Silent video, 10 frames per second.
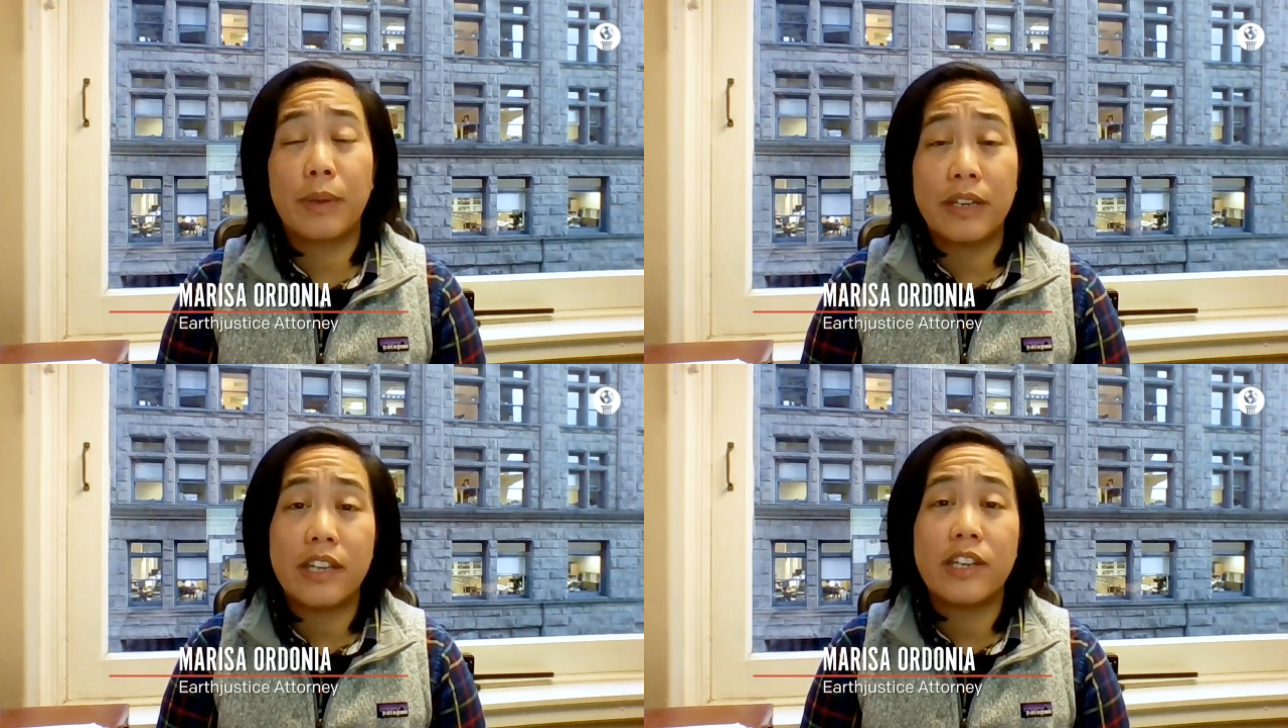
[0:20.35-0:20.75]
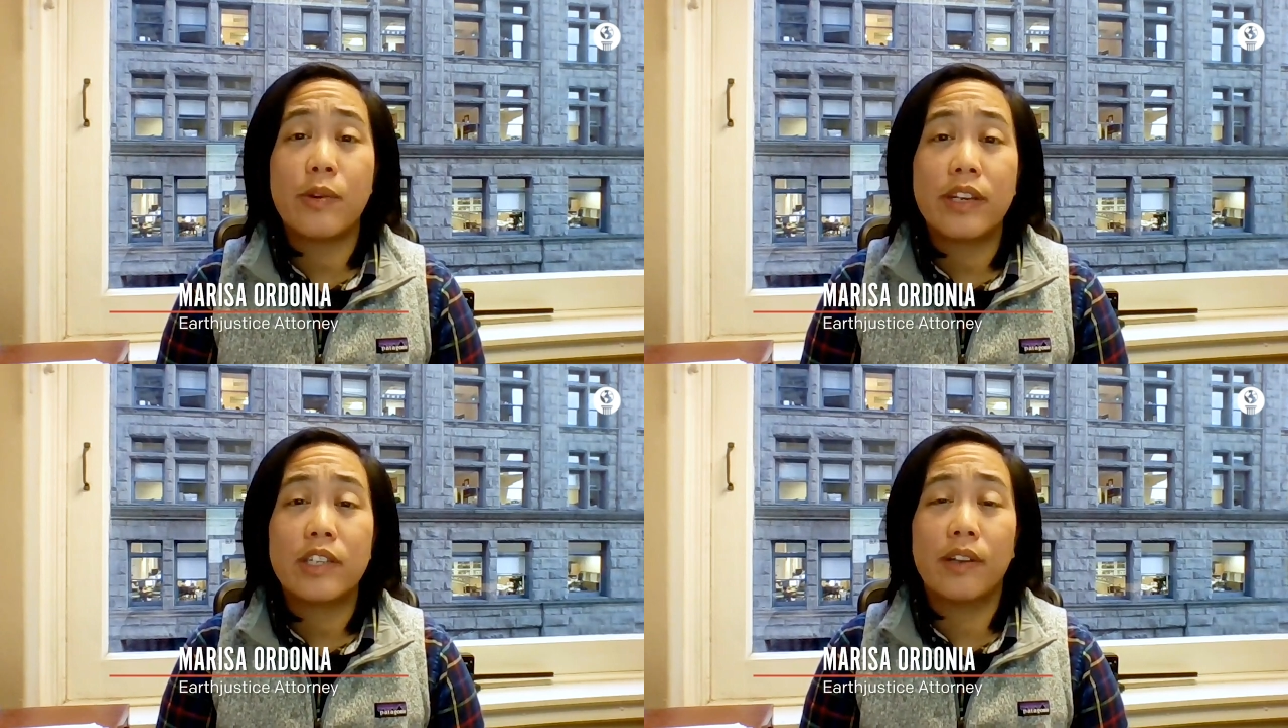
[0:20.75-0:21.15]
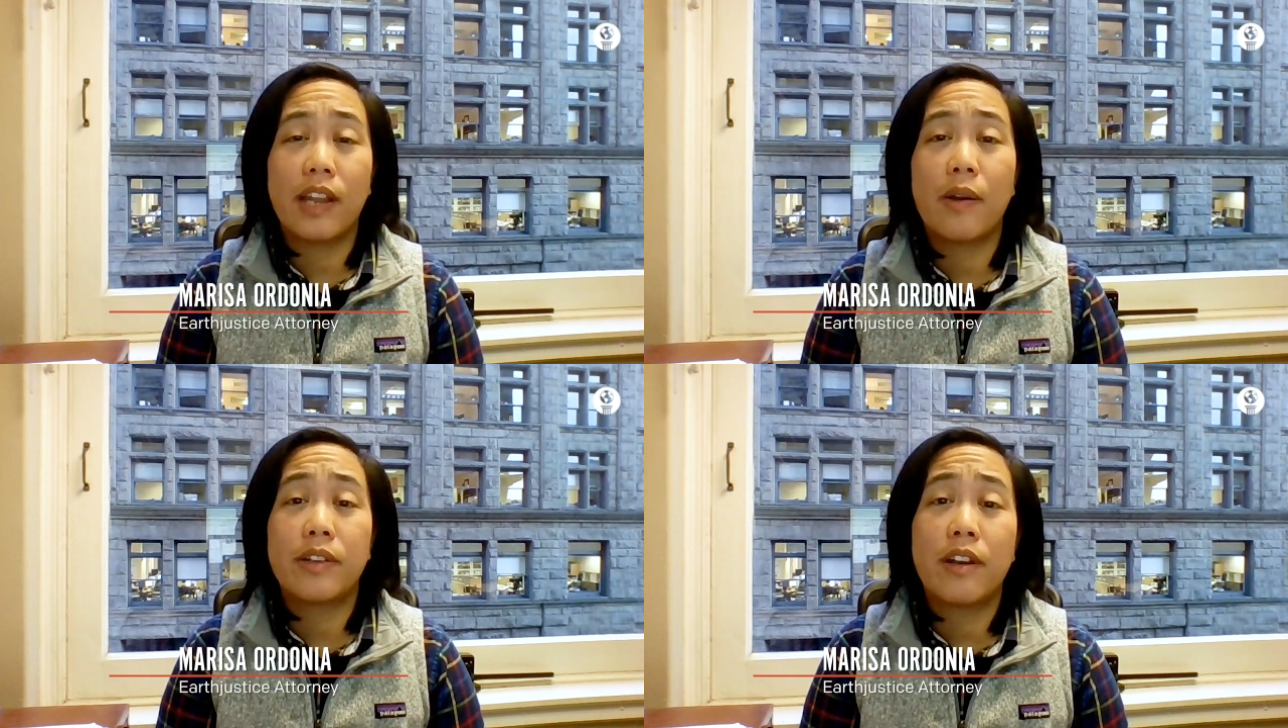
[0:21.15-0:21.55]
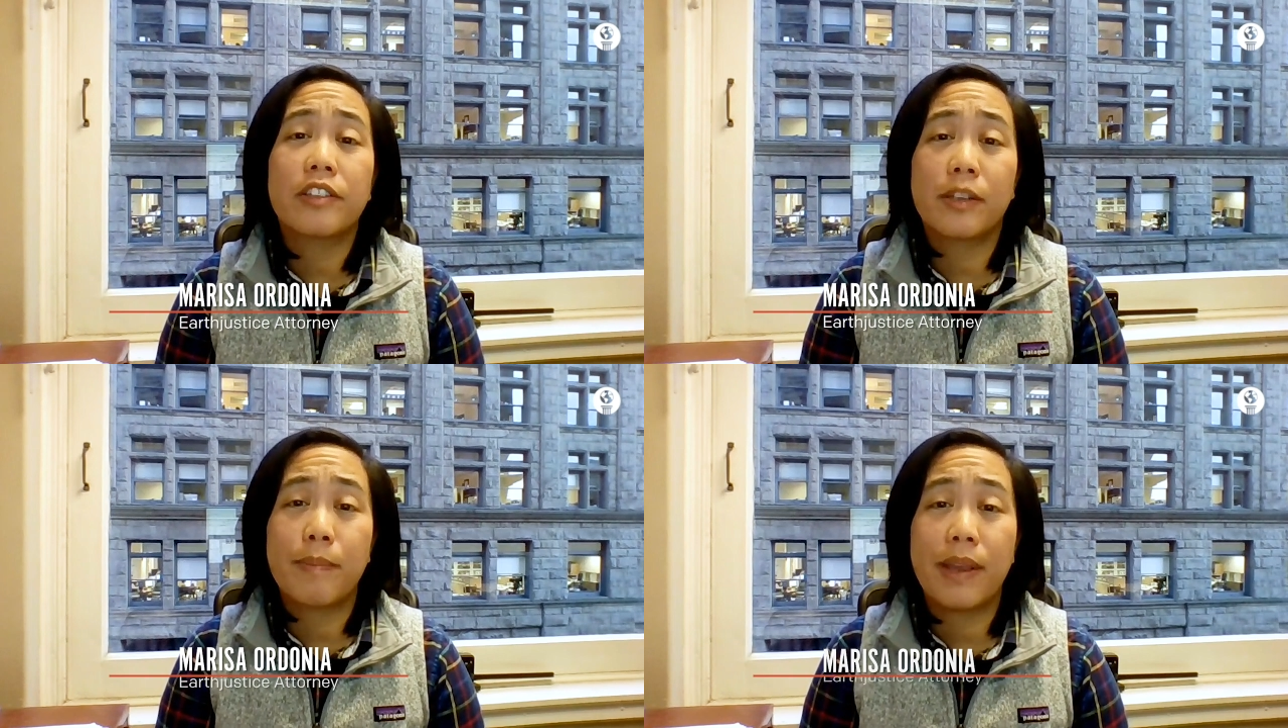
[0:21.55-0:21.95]
from continuing to allow a
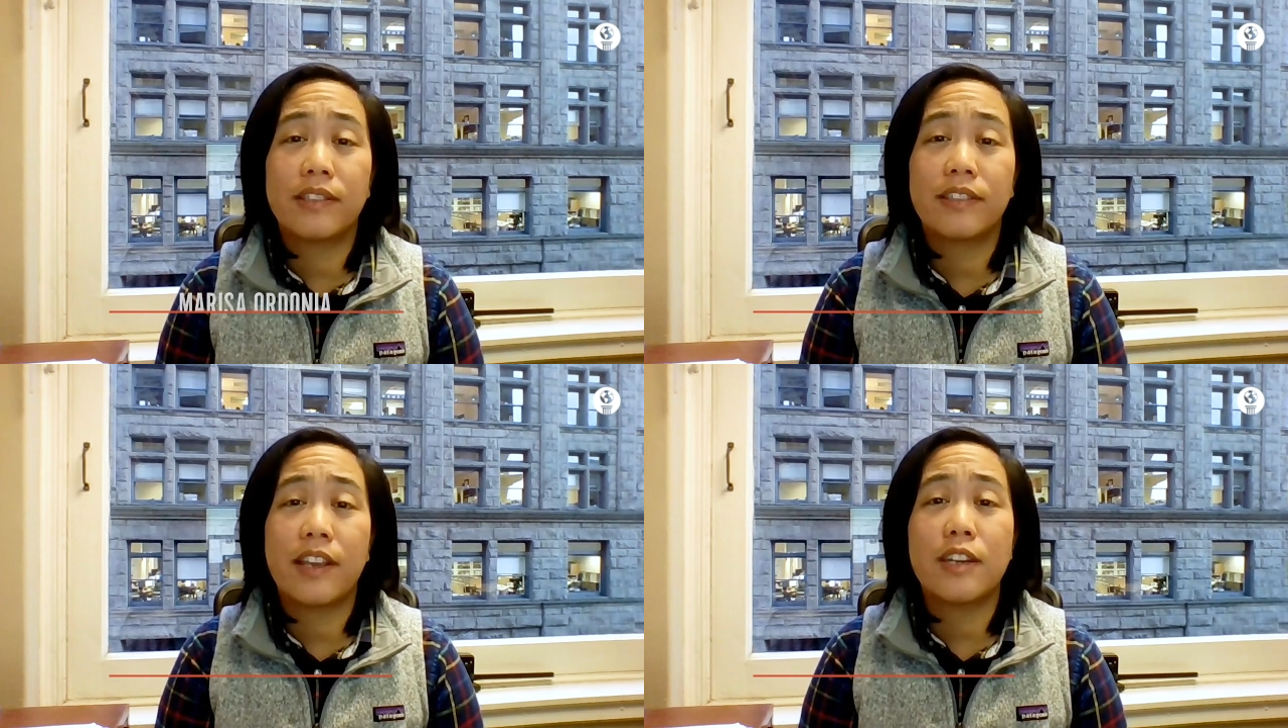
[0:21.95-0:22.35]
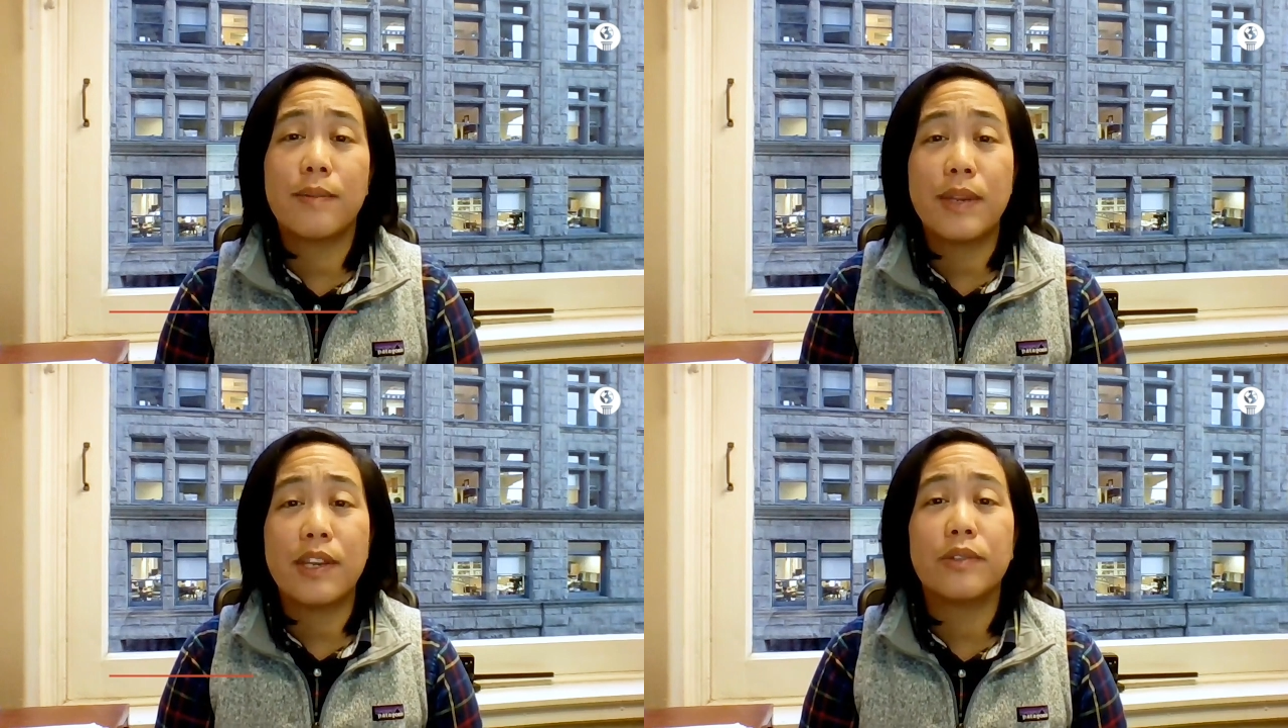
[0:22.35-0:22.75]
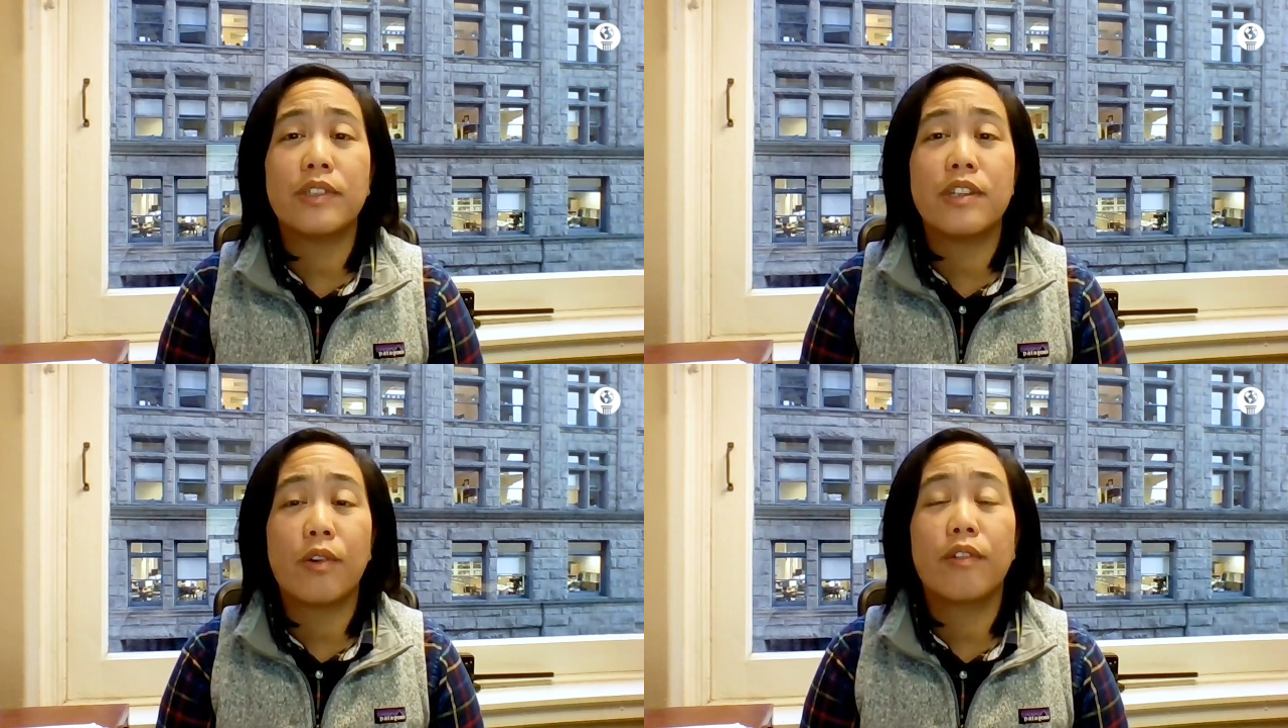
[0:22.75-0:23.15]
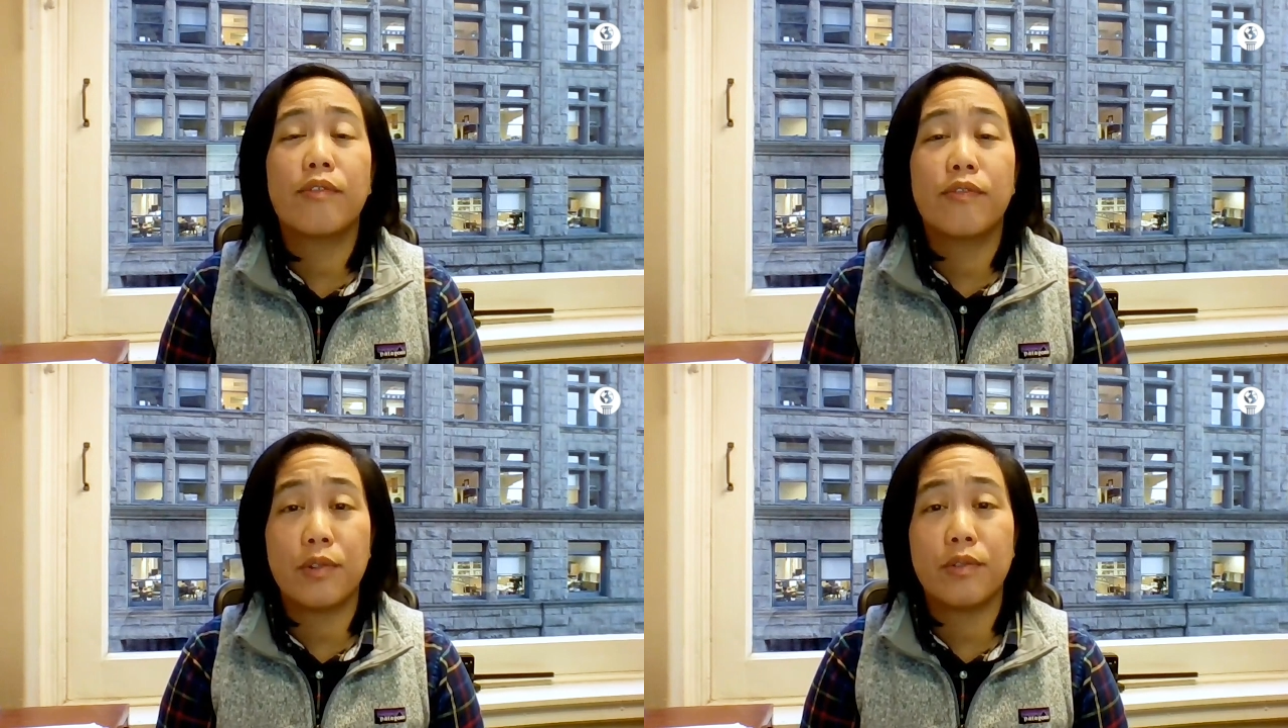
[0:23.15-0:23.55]
toxic pesticide to be used in your
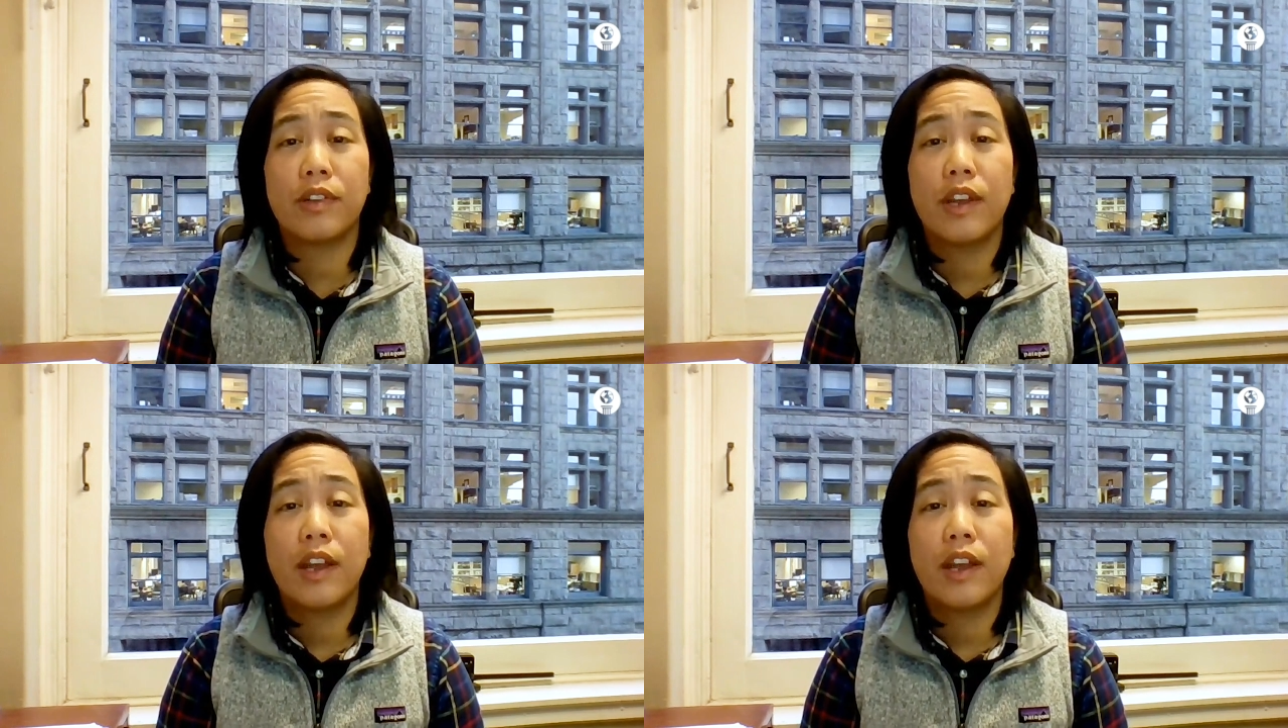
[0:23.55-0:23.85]
food.